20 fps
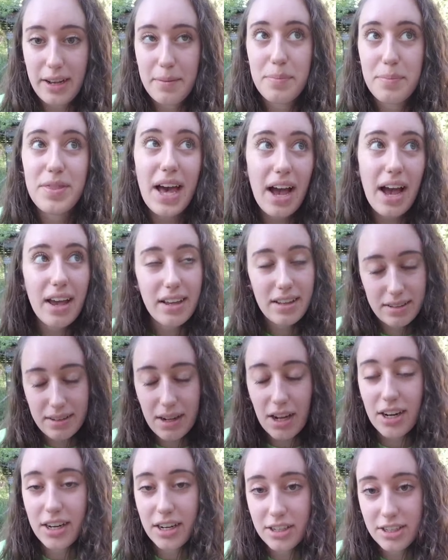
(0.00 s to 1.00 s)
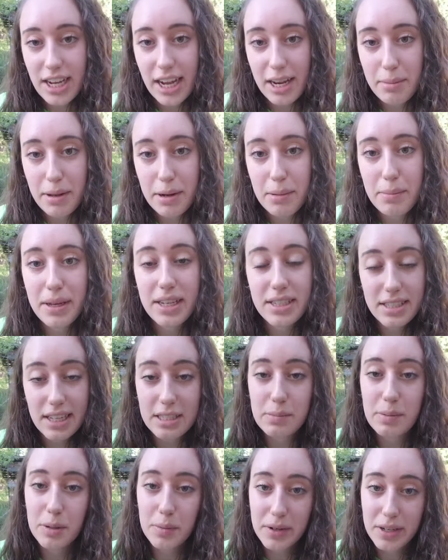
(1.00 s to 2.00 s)
That and entertainment, because let's
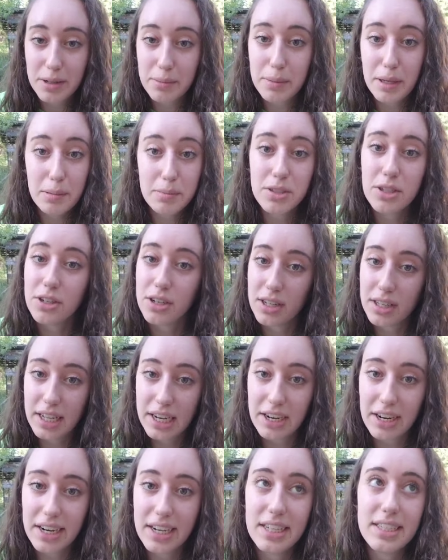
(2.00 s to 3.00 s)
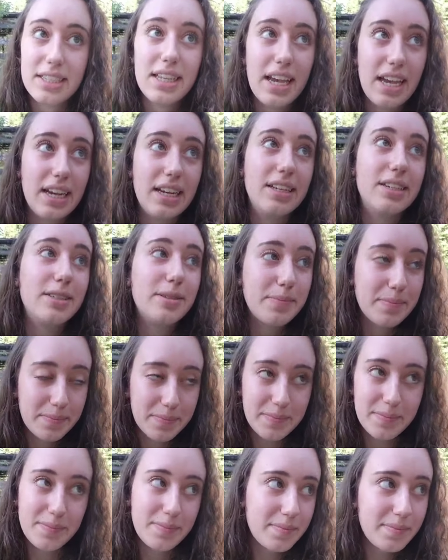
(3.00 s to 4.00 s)
be real, memes are hilarious, and
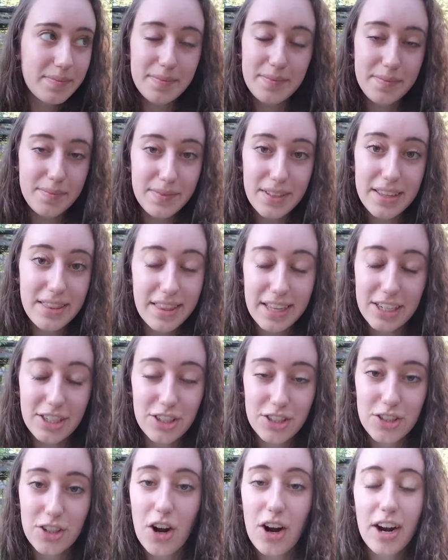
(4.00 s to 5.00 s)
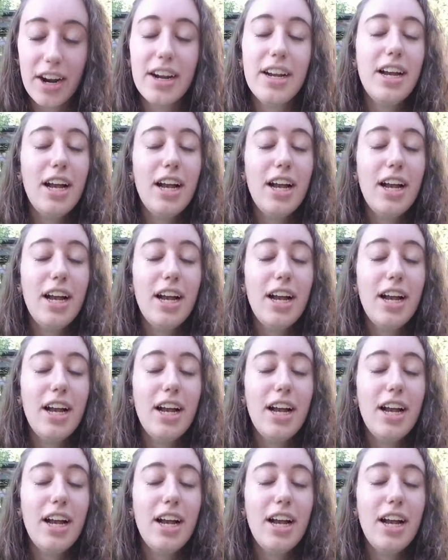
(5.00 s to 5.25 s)
they just are.